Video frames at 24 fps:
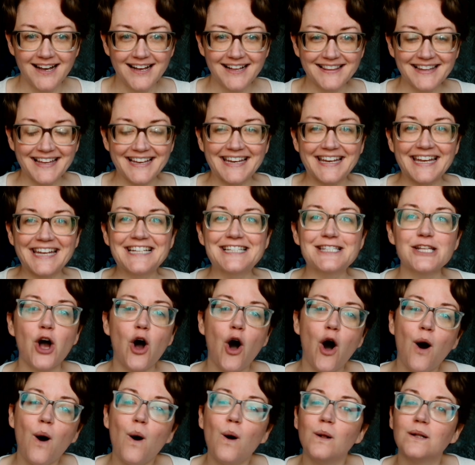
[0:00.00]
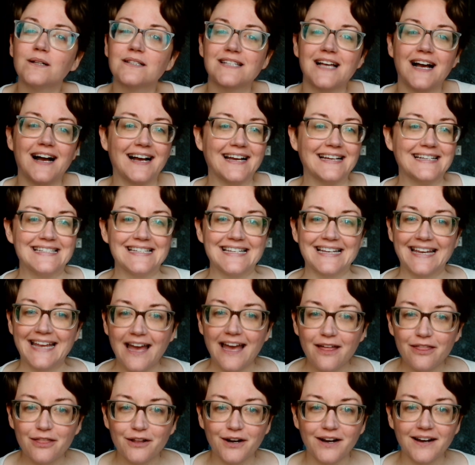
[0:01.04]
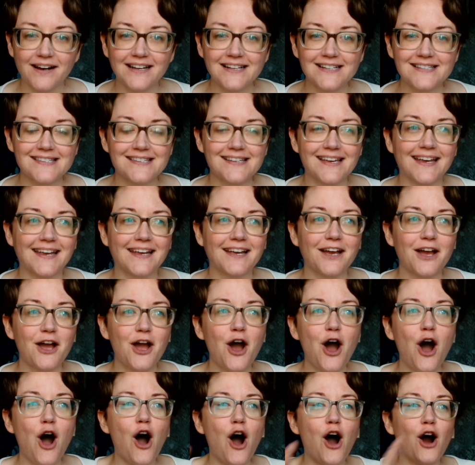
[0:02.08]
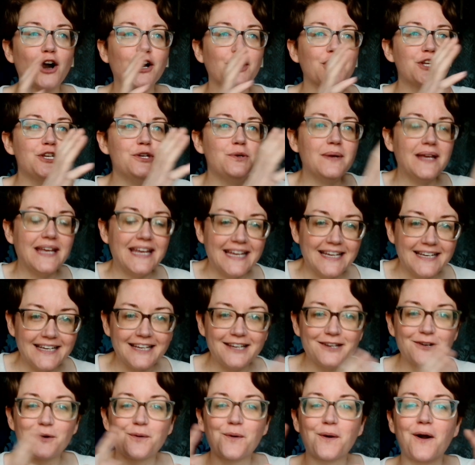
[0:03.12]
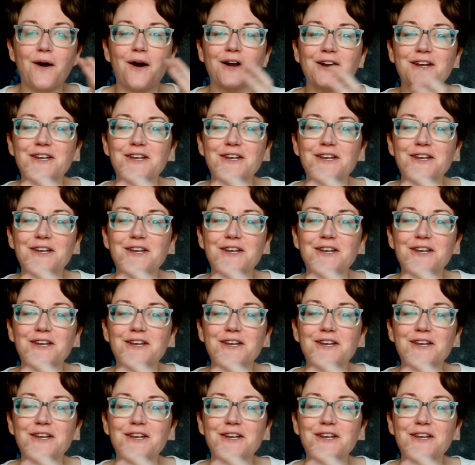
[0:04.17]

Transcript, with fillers: Like, it's all tied together. It's like, are you in it or are